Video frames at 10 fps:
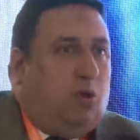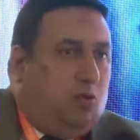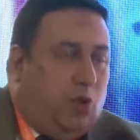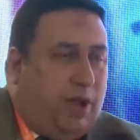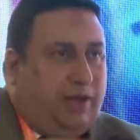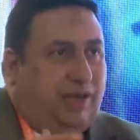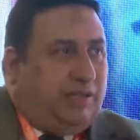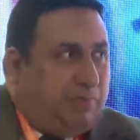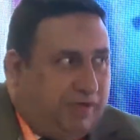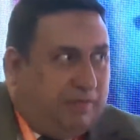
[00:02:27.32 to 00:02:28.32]

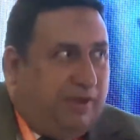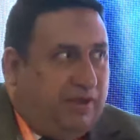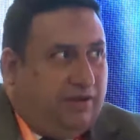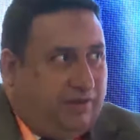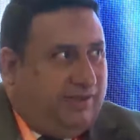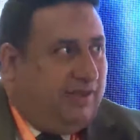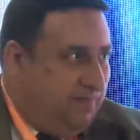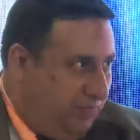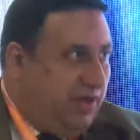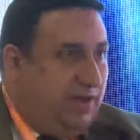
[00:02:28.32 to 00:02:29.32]
wireless pacemakers.
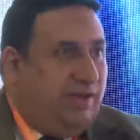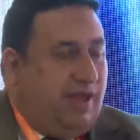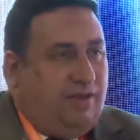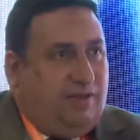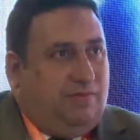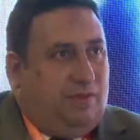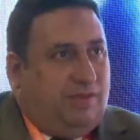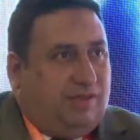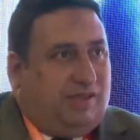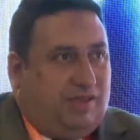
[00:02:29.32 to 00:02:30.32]
Yeah,
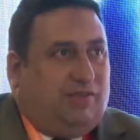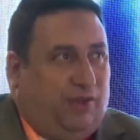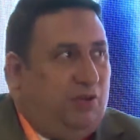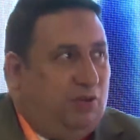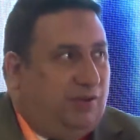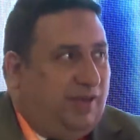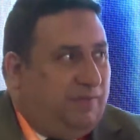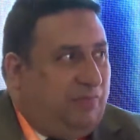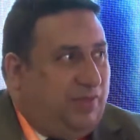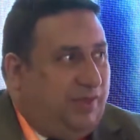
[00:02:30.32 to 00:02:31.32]
this is very good in
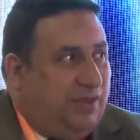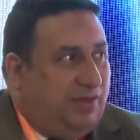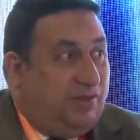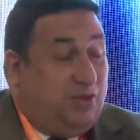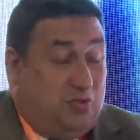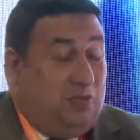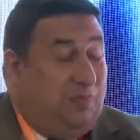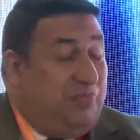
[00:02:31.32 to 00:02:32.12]
new.